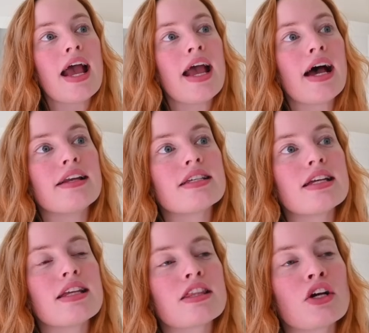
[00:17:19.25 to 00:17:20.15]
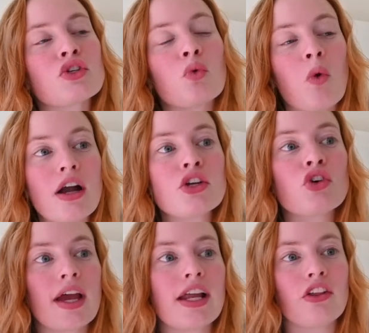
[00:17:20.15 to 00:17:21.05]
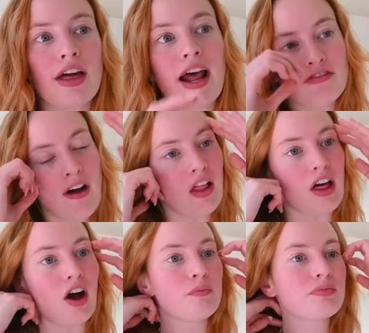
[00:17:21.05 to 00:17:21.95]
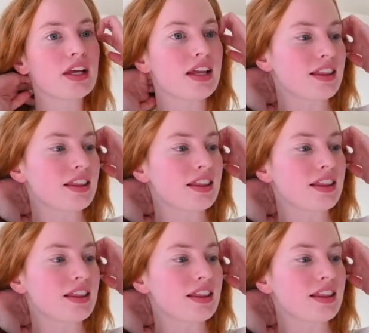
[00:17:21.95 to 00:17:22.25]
and there's one creator that I follow